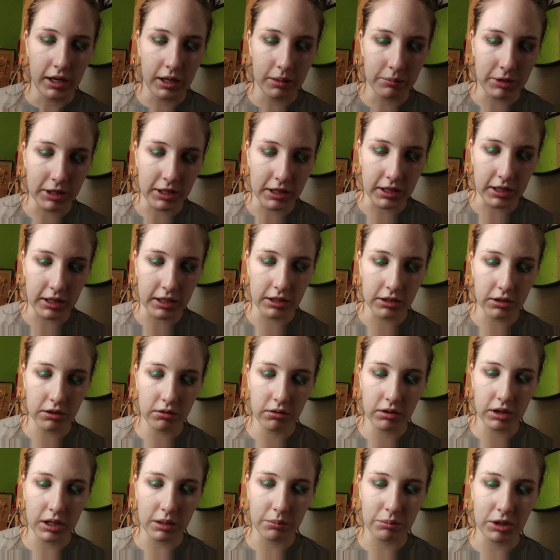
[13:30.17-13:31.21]
I mean, I
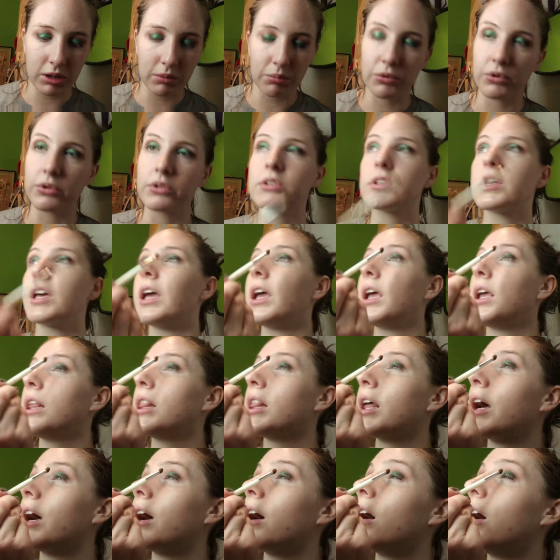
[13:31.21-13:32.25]
know that people say
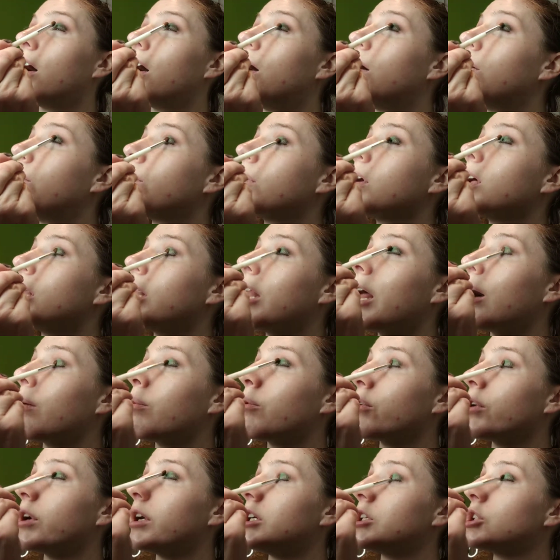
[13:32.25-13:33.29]
that
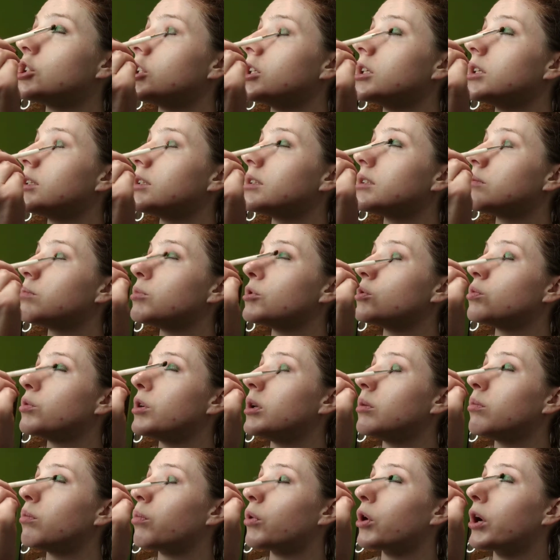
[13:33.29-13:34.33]
collaborations
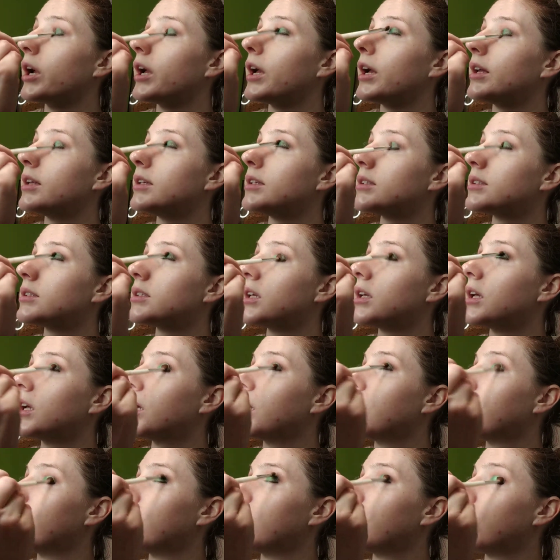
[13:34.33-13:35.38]
between brands
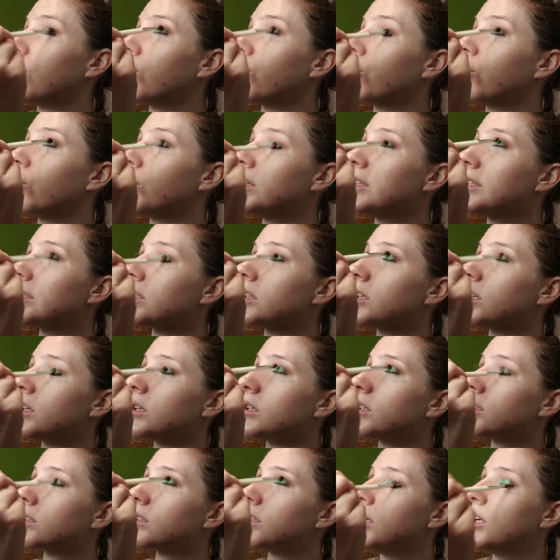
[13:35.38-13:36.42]
and
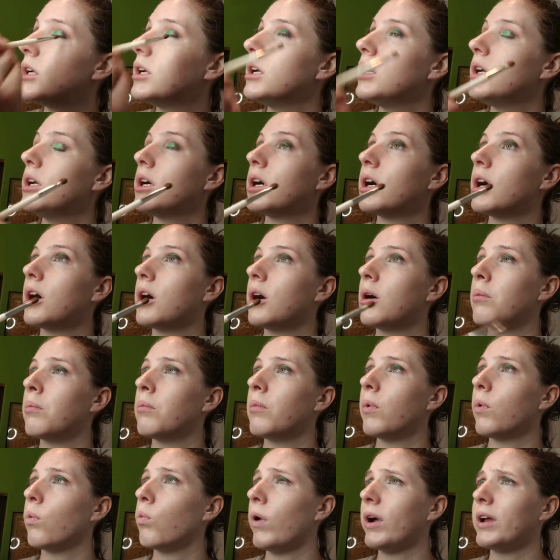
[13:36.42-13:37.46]
influencers
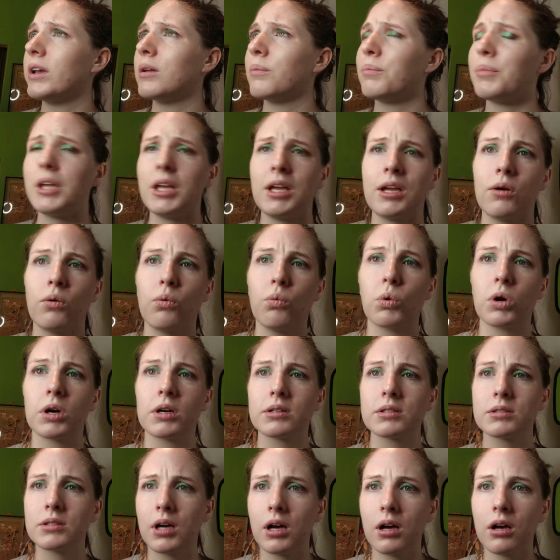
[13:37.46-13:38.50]
wind up being
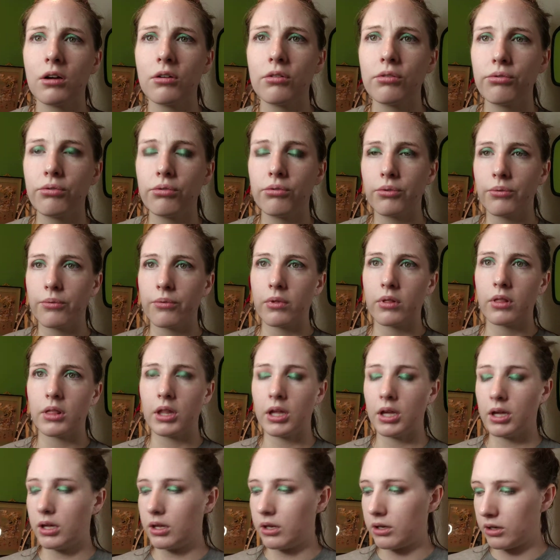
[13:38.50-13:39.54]
worse off
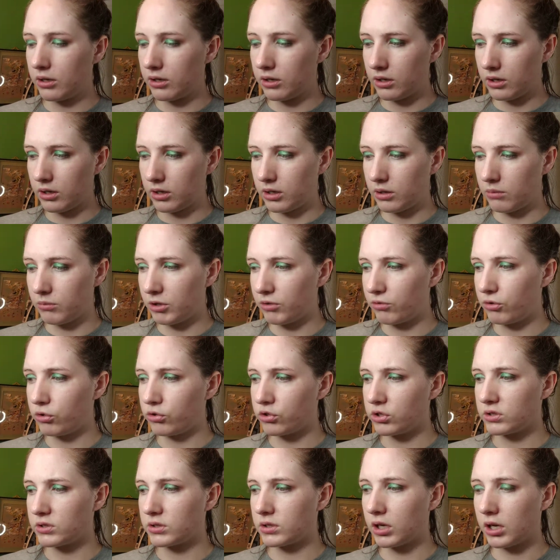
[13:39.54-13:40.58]
than if you
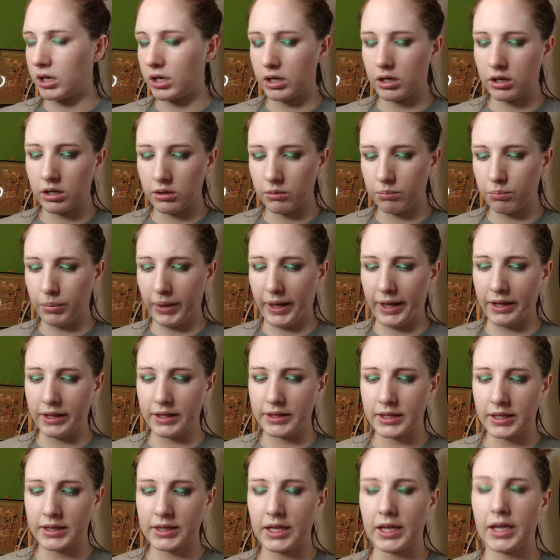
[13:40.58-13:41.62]
just got a
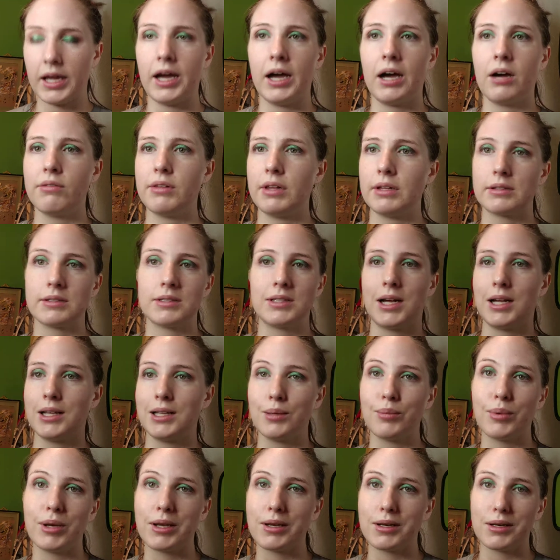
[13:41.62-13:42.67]
palette that they have that's
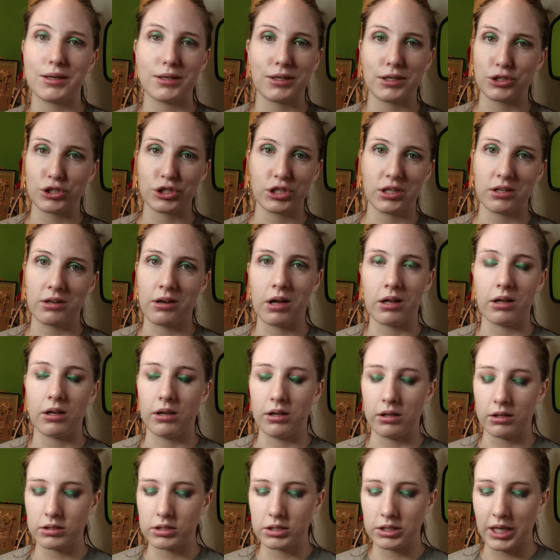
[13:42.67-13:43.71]
not limited edition, not
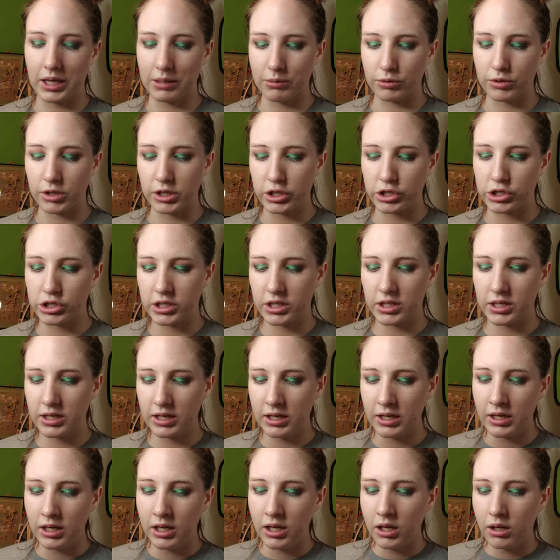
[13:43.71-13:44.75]
a collaboration.